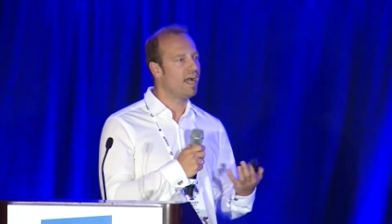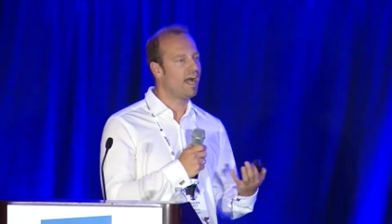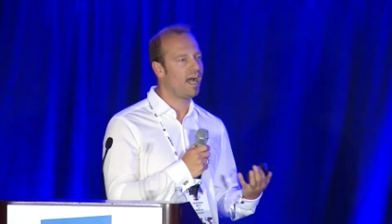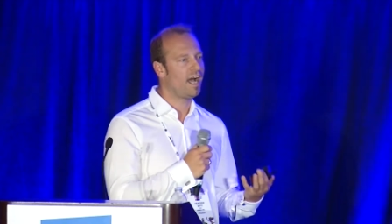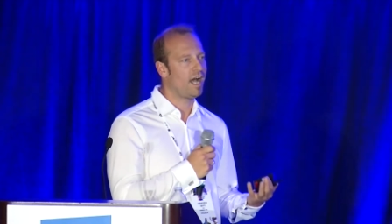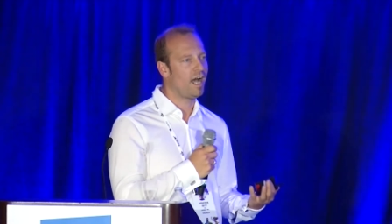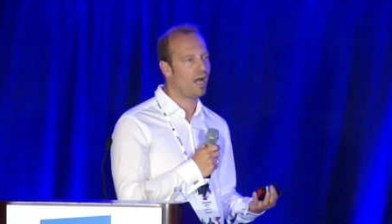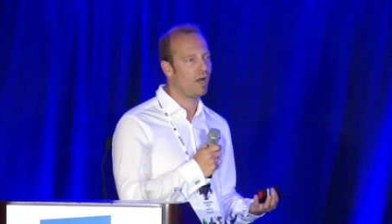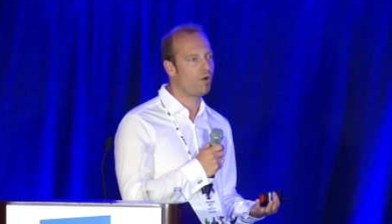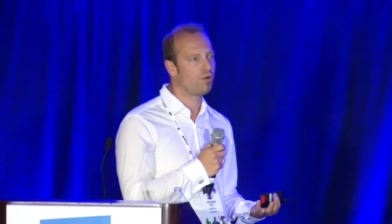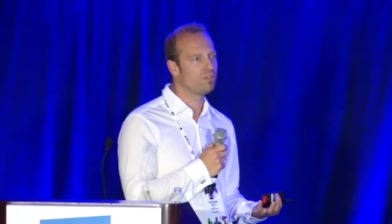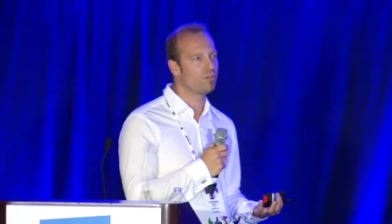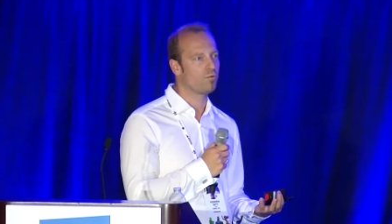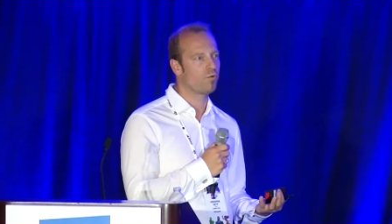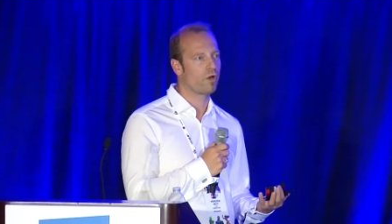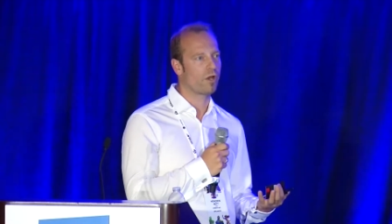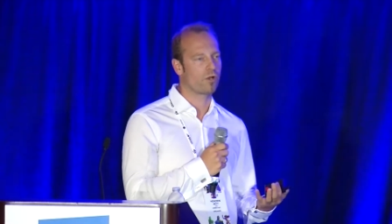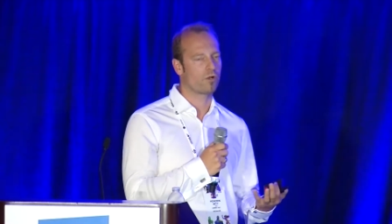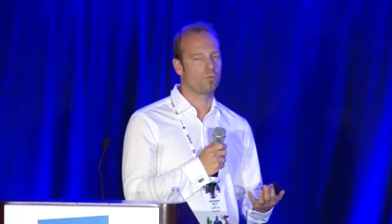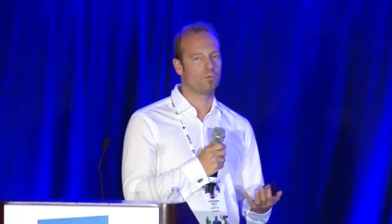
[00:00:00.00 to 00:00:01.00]
how the
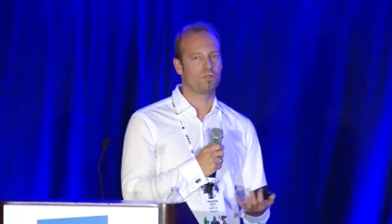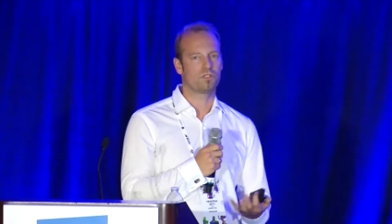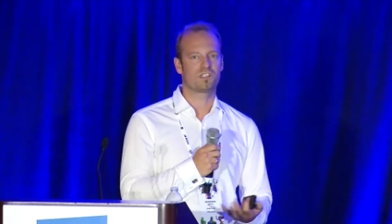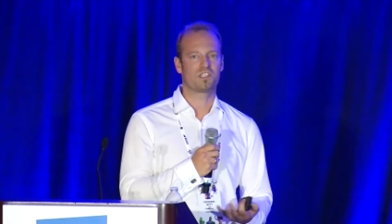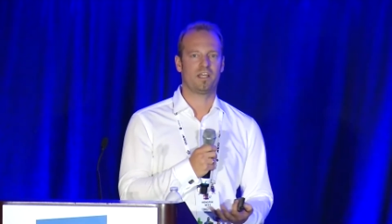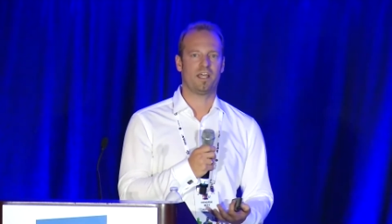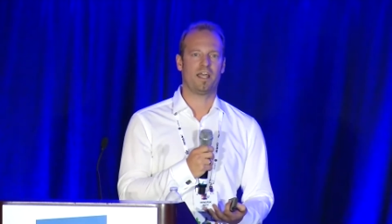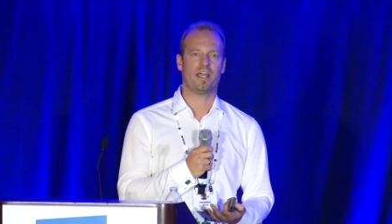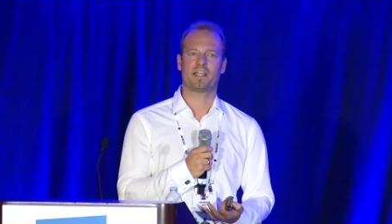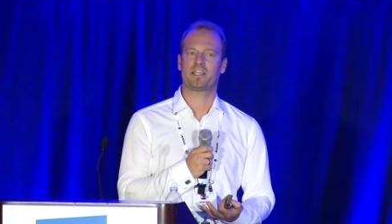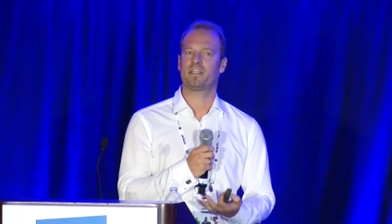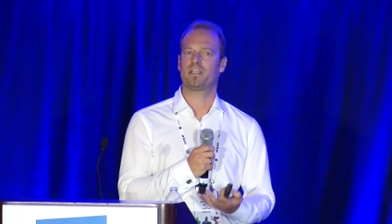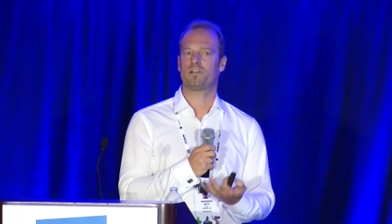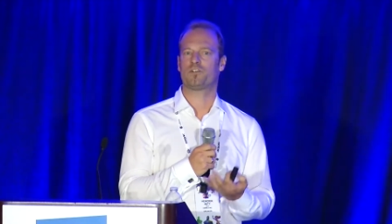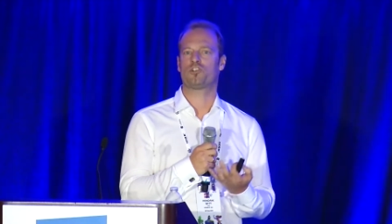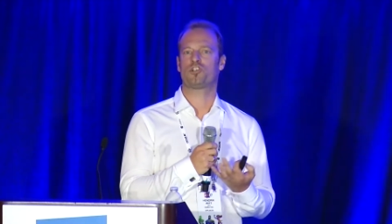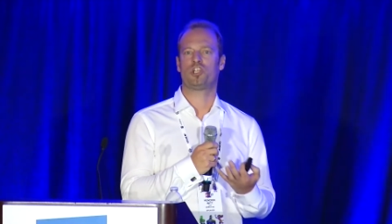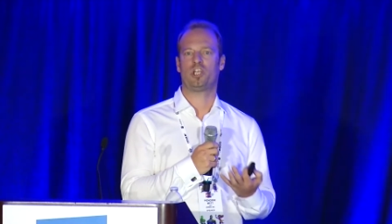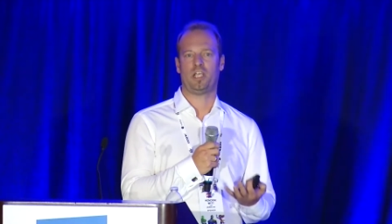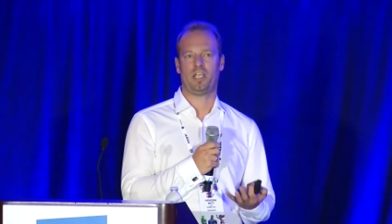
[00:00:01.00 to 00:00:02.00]
wearable tech
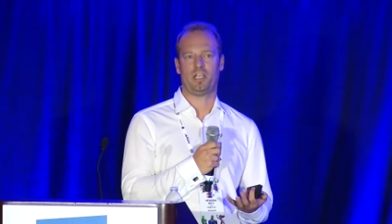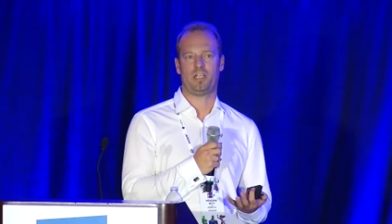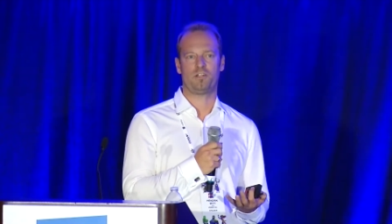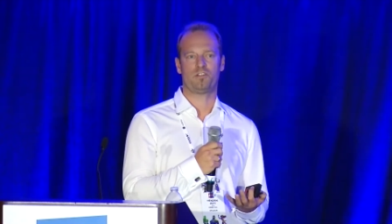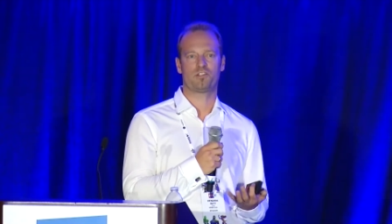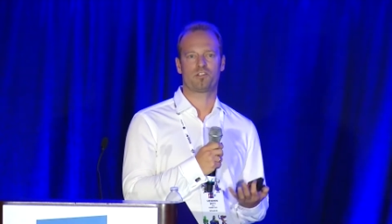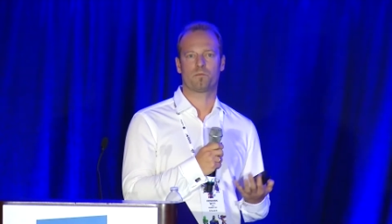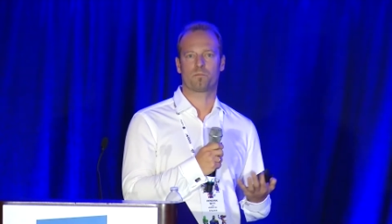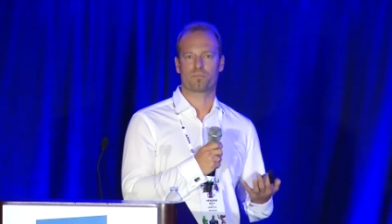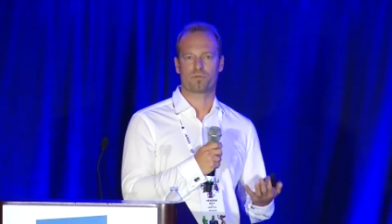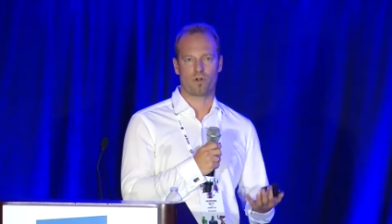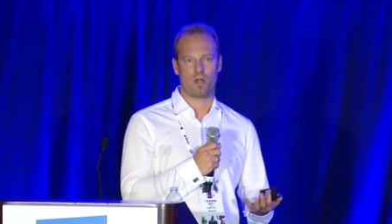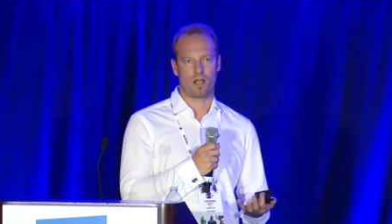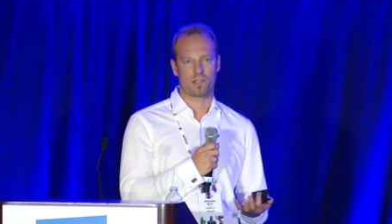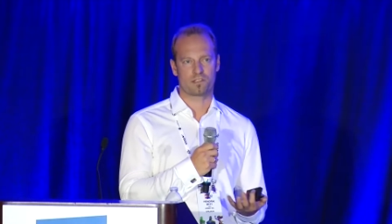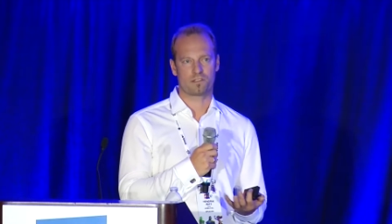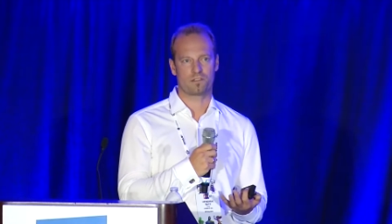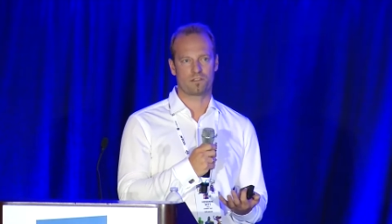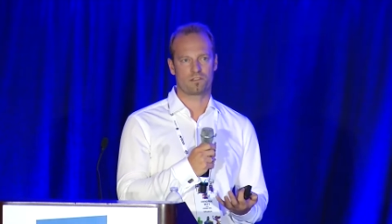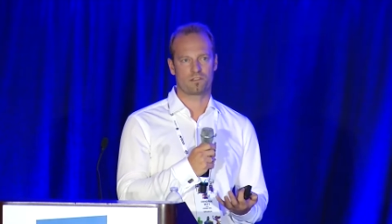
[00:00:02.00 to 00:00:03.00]
can change the
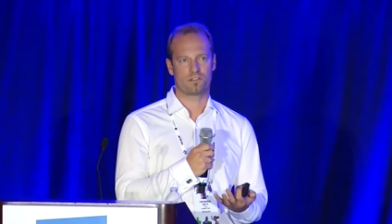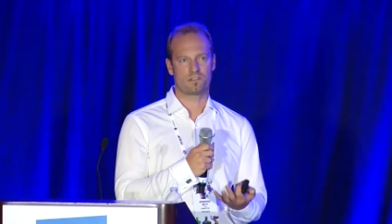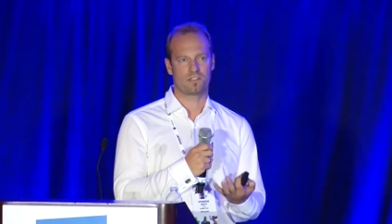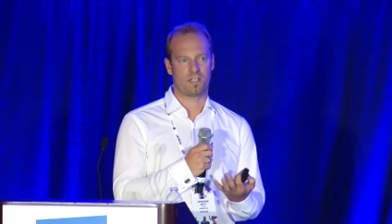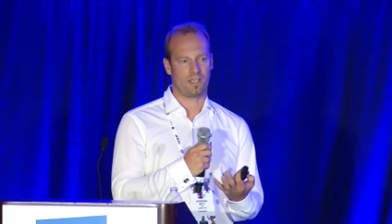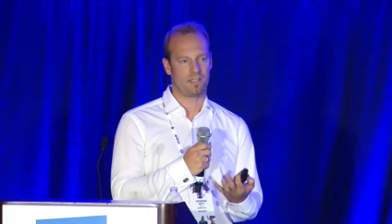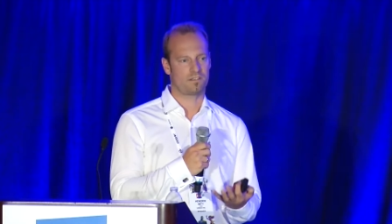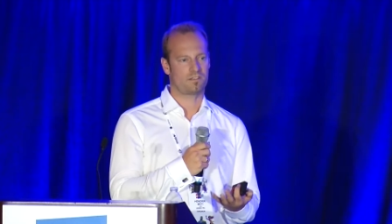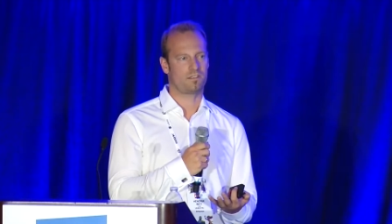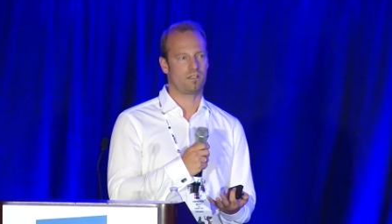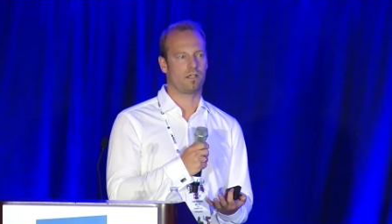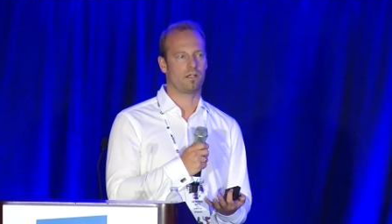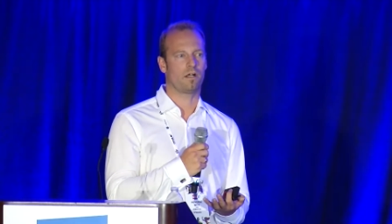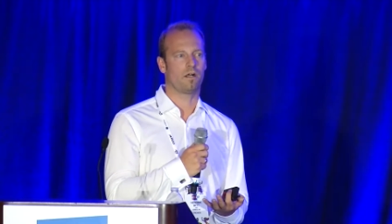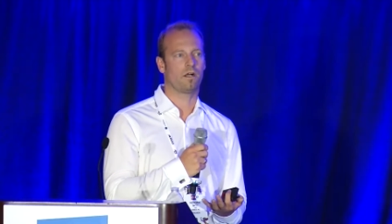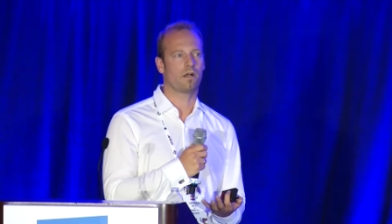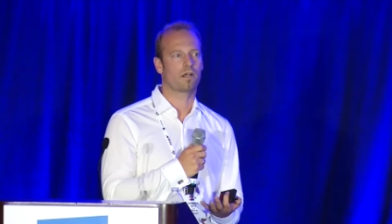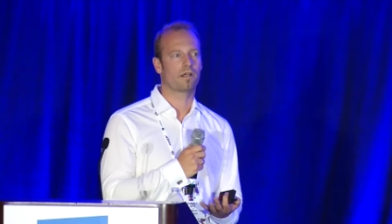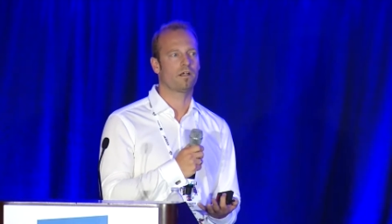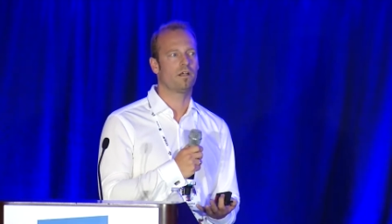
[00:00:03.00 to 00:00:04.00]
processes as they
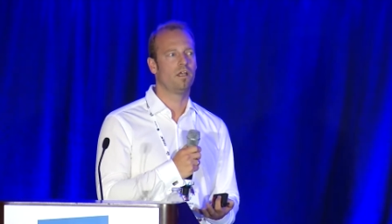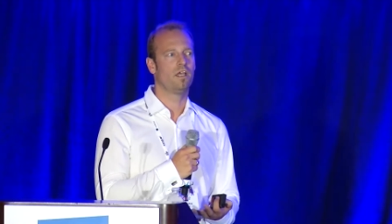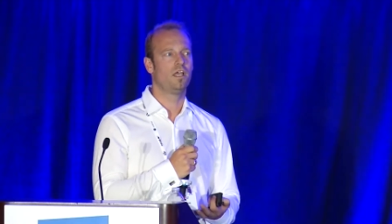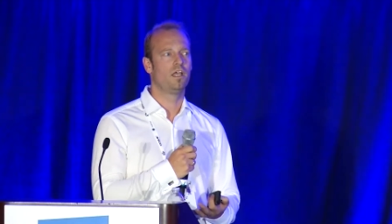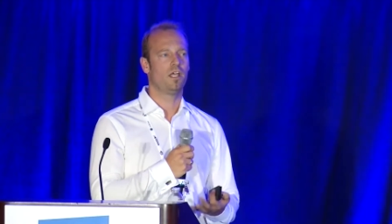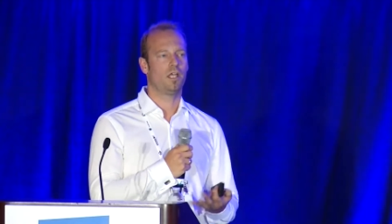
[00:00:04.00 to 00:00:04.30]
are,